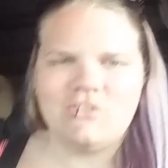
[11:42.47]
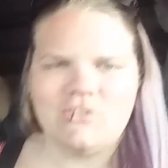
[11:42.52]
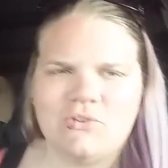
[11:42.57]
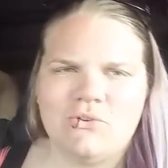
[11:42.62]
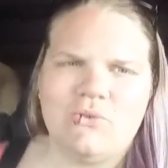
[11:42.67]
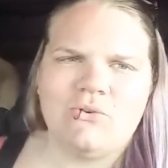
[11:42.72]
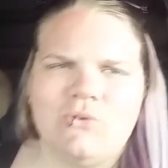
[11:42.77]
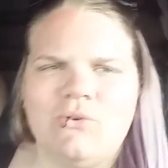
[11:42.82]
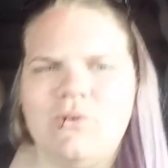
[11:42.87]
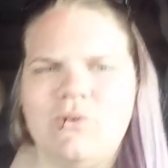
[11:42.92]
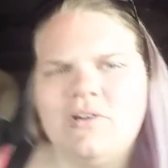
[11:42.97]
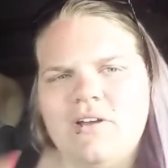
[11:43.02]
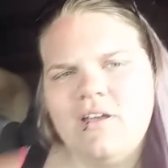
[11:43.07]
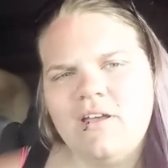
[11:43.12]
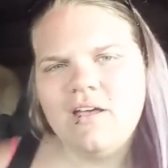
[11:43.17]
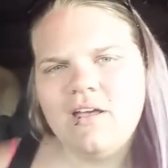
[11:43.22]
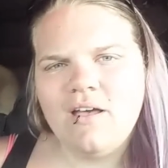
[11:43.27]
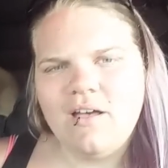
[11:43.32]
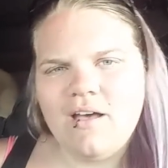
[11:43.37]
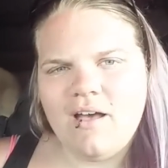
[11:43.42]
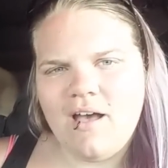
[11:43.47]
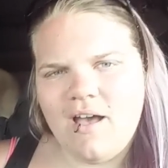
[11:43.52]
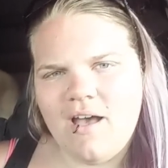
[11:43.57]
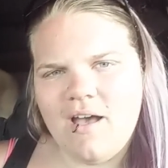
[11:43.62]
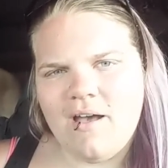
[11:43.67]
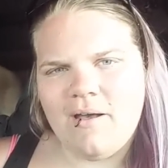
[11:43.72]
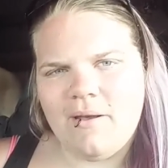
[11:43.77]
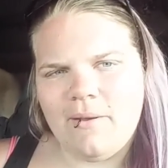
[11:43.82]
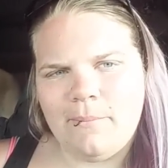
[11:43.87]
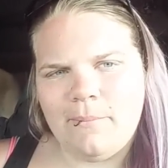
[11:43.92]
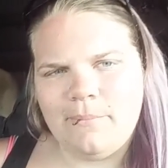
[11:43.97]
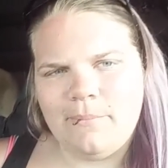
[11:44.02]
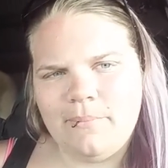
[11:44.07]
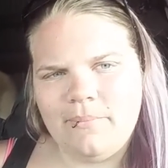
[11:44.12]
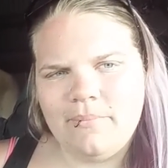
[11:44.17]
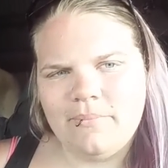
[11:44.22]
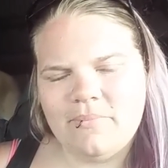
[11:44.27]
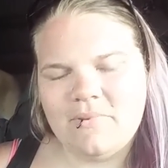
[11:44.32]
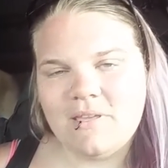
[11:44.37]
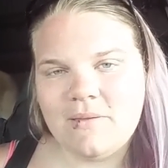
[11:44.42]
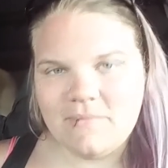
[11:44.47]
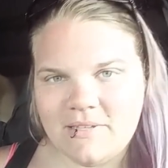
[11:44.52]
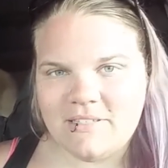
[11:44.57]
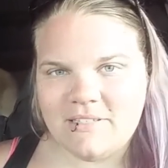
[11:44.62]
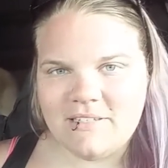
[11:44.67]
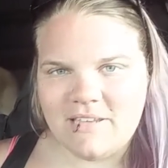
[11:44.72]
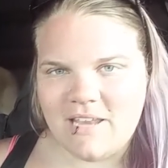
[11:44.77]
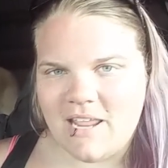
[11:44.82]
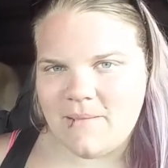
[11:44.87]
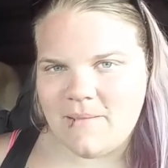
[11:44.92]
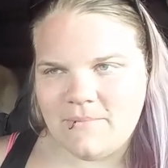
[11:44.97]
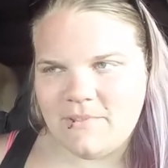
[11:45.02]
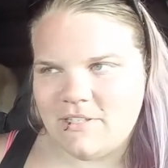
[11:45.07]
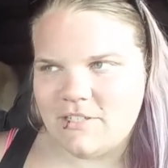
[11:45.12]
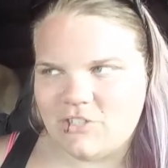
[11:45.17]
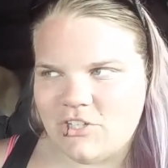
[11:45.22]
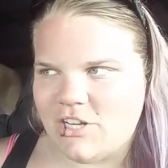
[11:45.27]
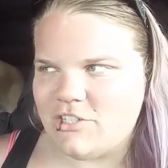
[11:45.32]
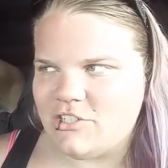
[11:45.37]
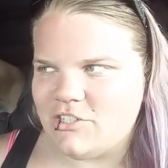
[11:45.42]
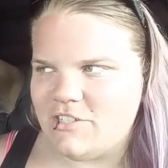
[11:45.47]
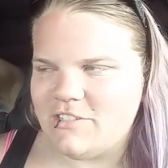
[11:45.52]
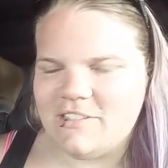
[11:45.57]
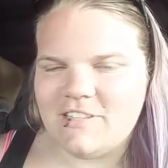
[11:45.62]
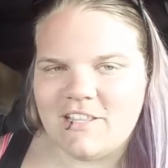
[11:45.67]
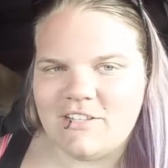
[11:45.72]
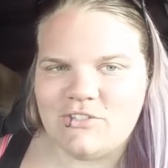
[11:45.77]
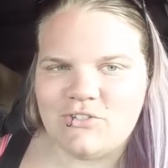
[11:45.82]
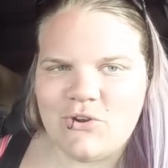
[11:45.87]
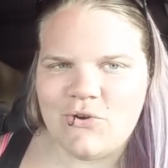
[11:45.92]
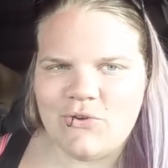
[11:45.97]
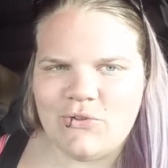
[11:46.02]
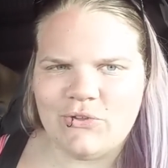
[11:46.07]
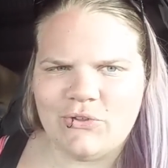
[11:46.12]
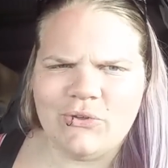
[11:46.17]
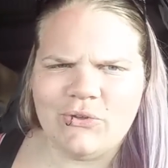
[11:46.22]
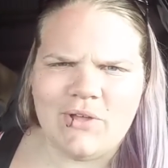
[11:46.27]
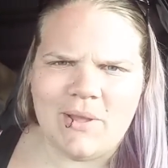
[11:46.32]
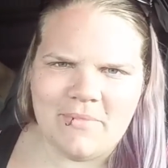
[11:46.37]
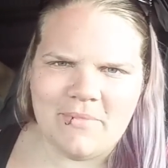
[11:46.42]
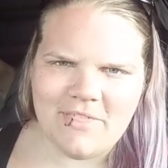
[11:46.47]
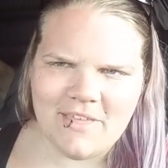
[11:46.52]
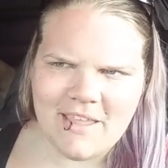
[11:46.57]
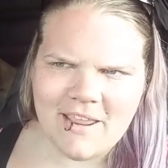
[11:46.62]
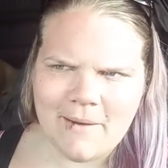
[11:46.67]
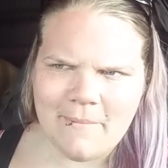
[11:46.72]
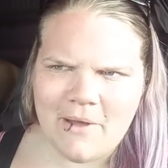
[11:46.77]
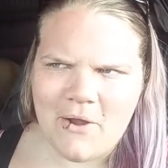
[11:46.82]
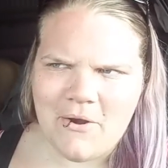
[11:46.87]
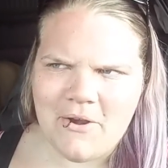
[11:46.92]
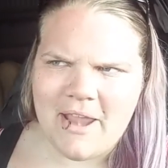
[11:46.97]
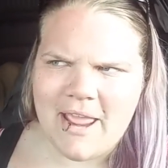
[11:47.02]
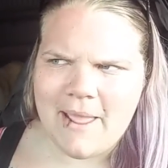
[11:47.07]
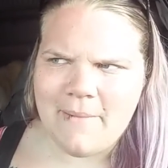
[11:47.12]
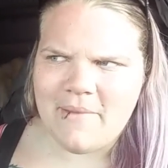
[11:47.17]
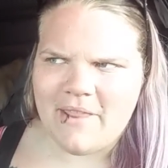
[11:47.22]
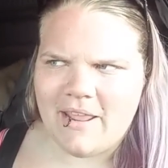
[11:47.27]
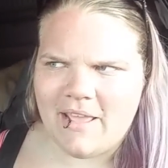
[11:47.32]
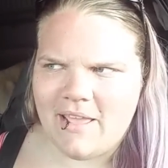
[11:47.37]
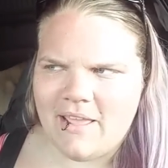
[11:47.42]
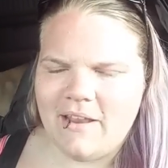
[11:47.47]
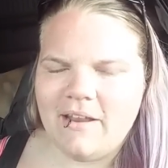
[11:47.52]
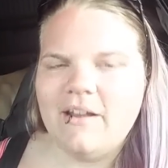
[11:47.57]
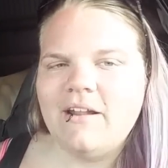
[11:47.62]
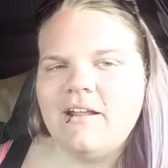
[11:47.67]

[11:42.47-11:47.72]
to give me name suggestions, that's totally cool. I'm thinking about naming it.